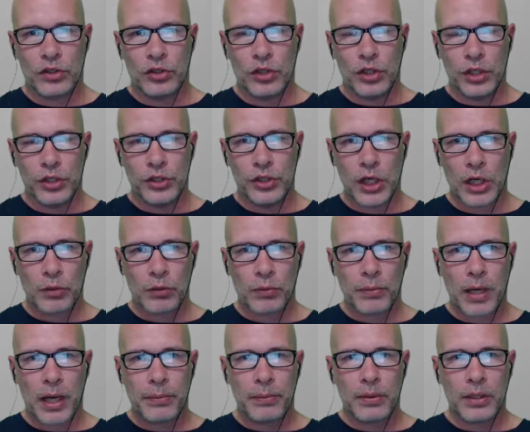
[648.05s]
the general
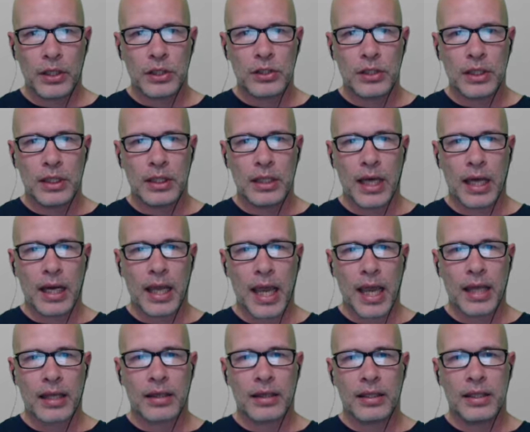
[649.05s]
population and not
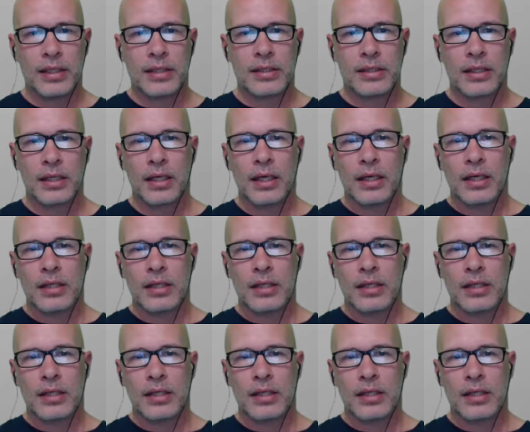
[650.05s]
athletes.